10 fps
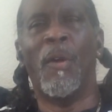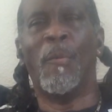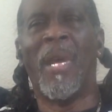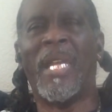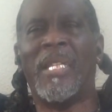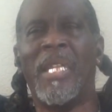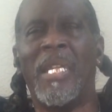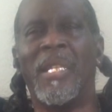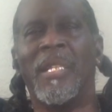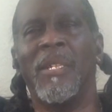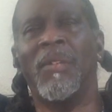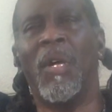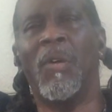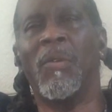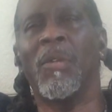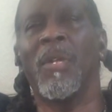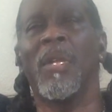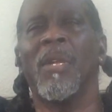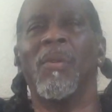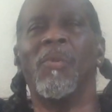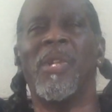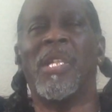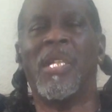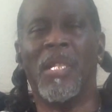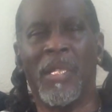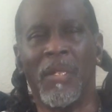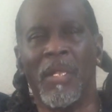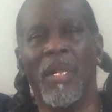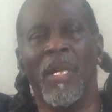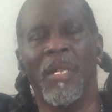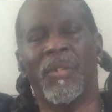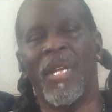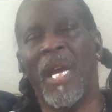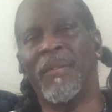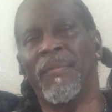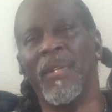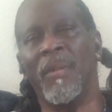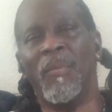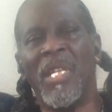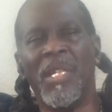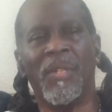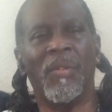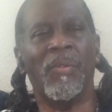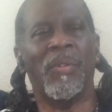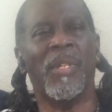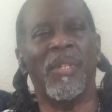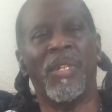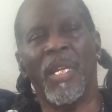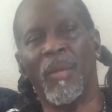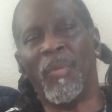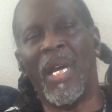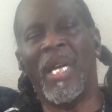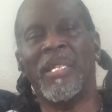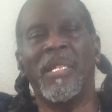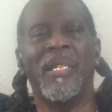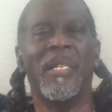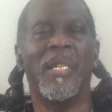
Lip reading: Back then, we took shots for the measles and chicken pox and,